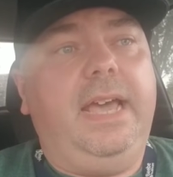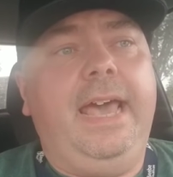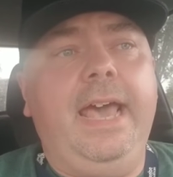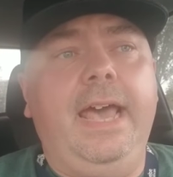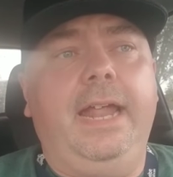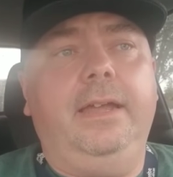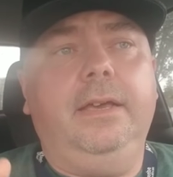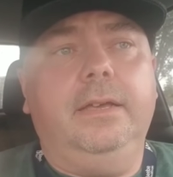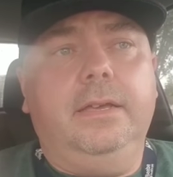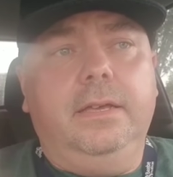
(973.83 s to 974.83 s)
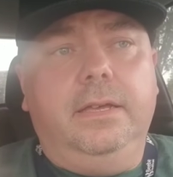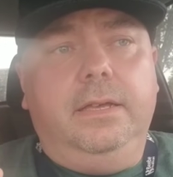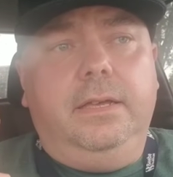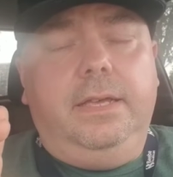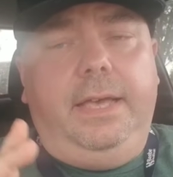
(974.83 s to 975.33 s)
And
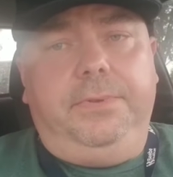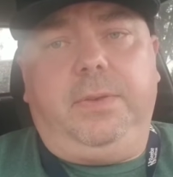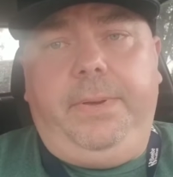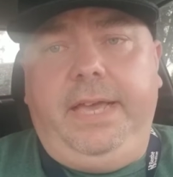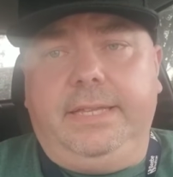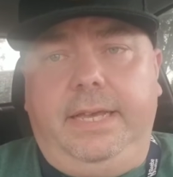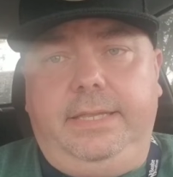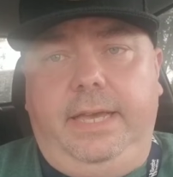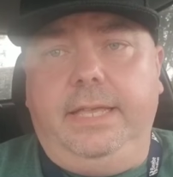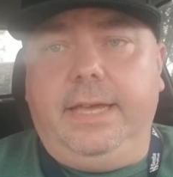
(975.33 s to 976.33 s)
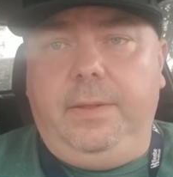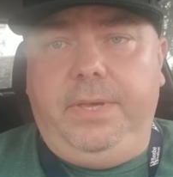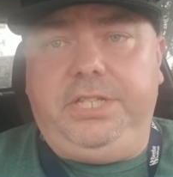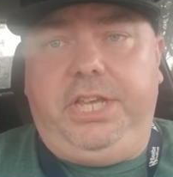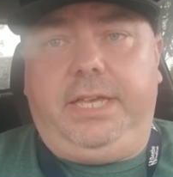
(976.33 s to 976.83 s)
it was a PSA 10, not a
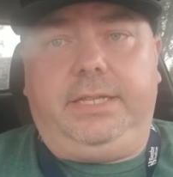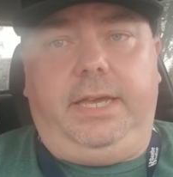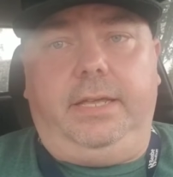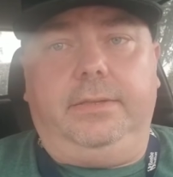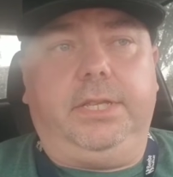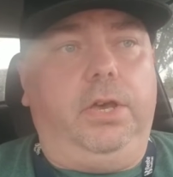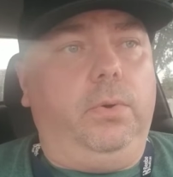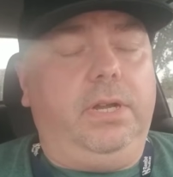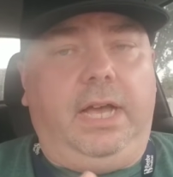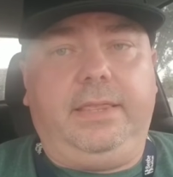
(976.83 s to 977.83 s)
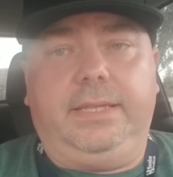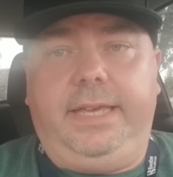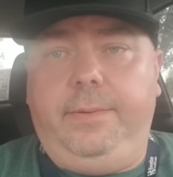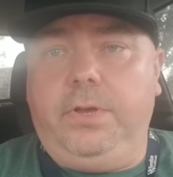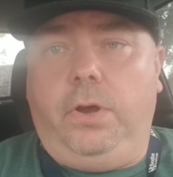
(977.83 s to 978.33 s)
BGS 10. So not the
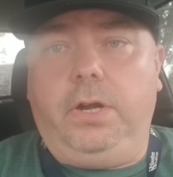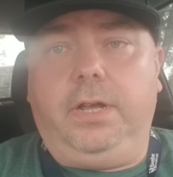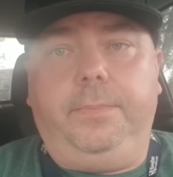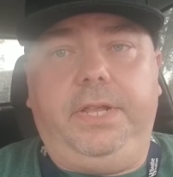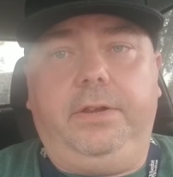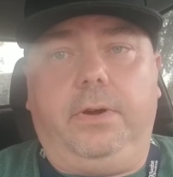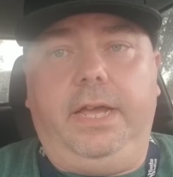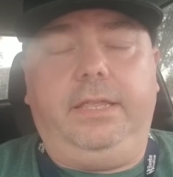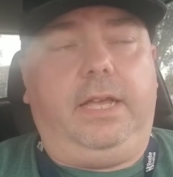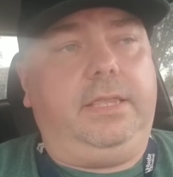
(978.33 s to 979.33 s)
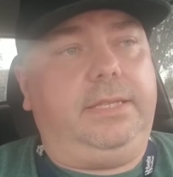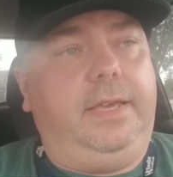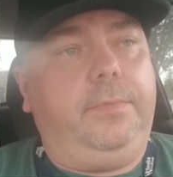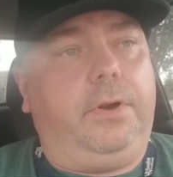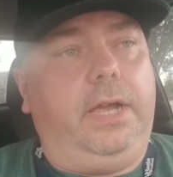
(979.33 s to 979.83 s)
same card company grade, not the
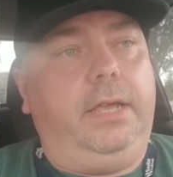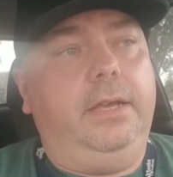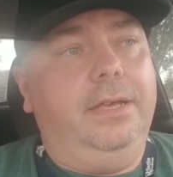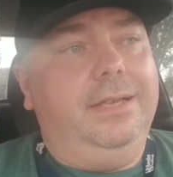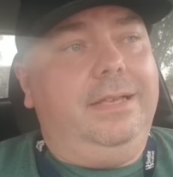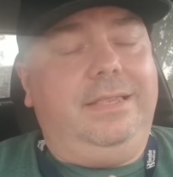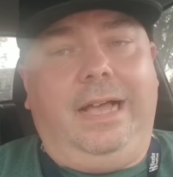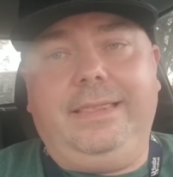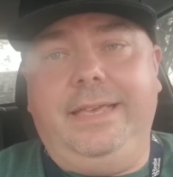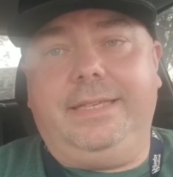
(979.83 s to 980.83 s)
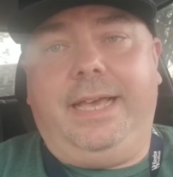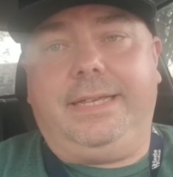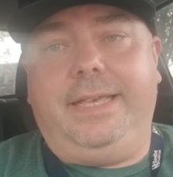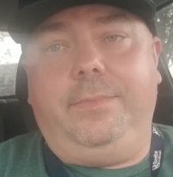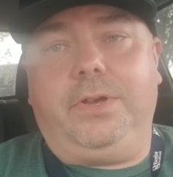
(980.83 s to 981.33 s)
same grade, not the exact
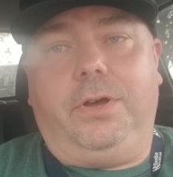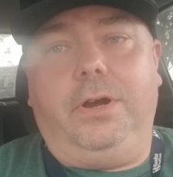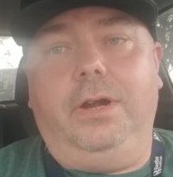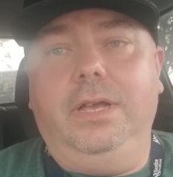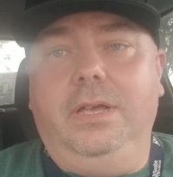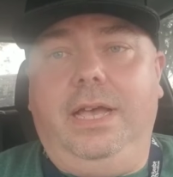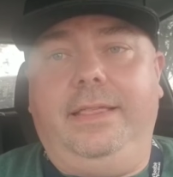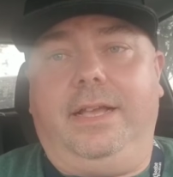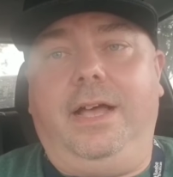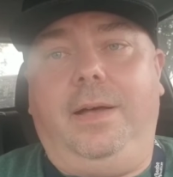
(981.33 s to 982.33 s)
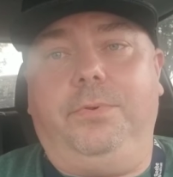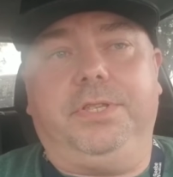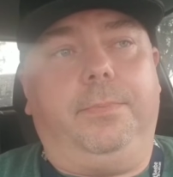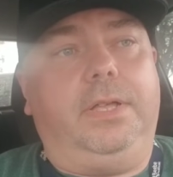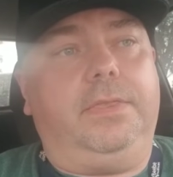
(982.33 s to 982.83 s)
same card. And the comp was
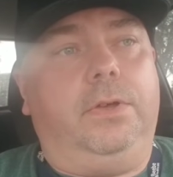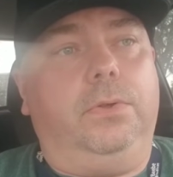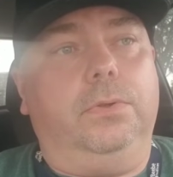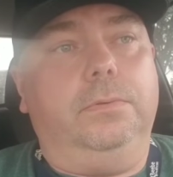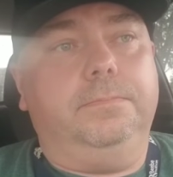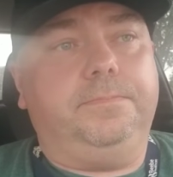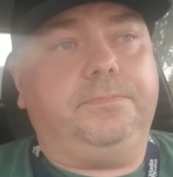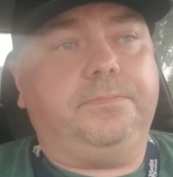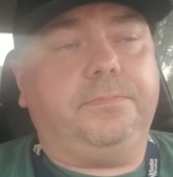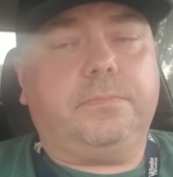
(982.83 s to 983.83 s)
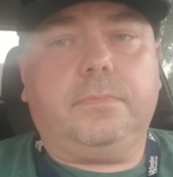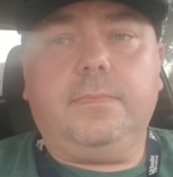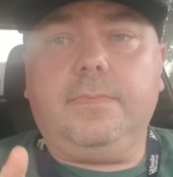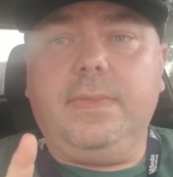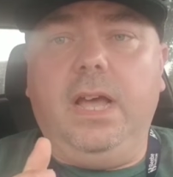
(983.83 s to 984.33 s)
a month old.
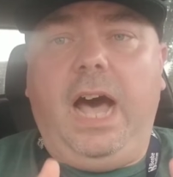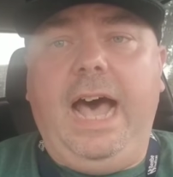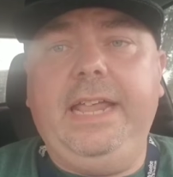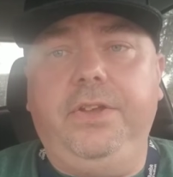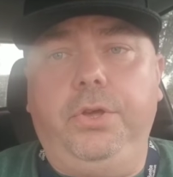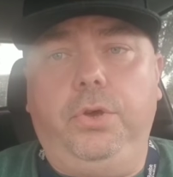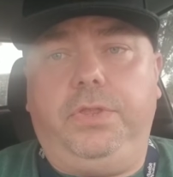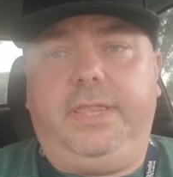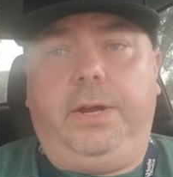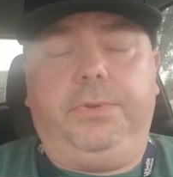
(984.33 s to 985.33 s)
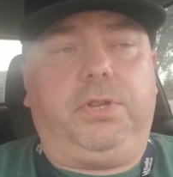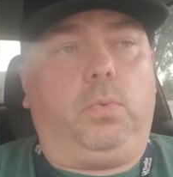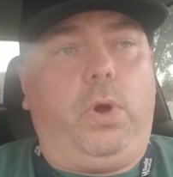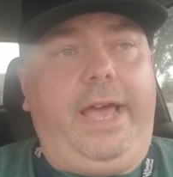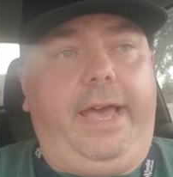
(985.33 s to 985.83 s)
I knew that there was a
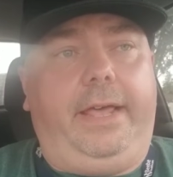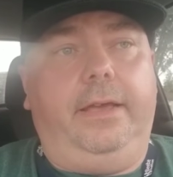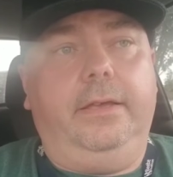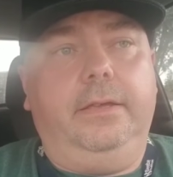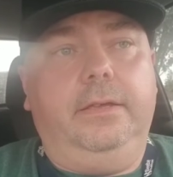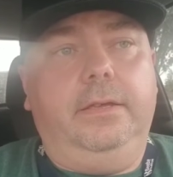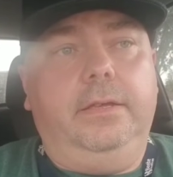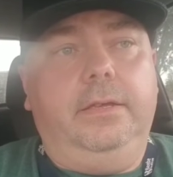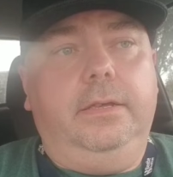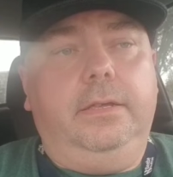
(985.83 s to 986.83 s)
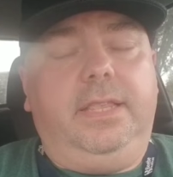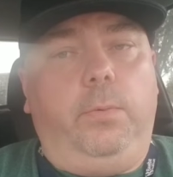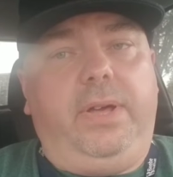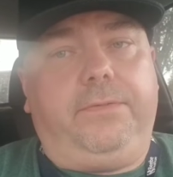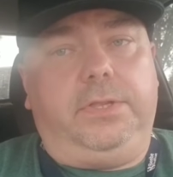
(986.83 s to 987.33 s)
red that
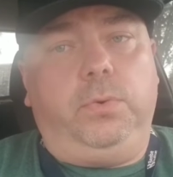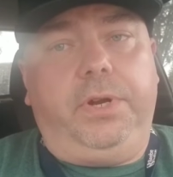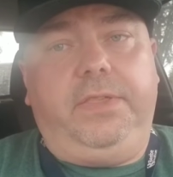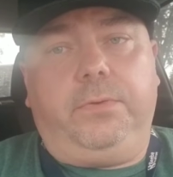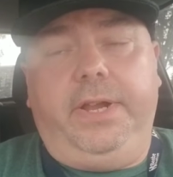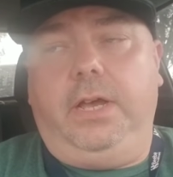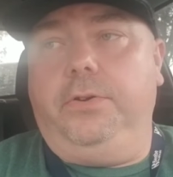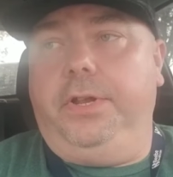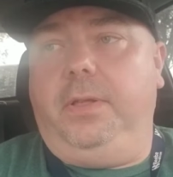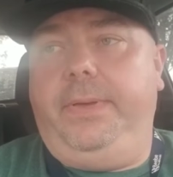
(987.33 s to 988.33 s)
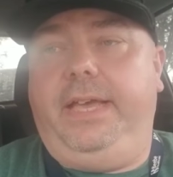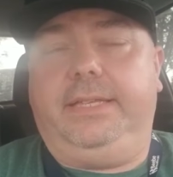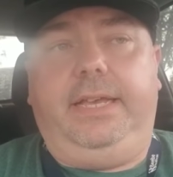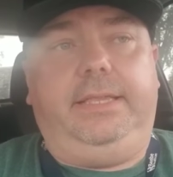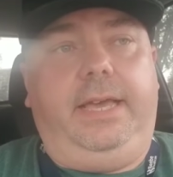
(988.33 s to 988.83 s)
went for 2300 in a
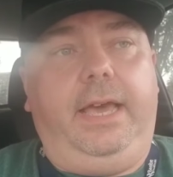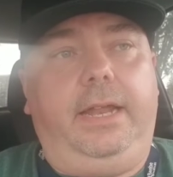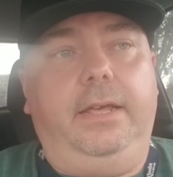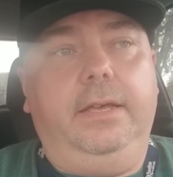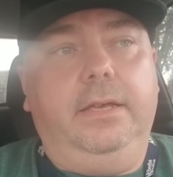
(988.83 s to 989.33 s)
PSA 10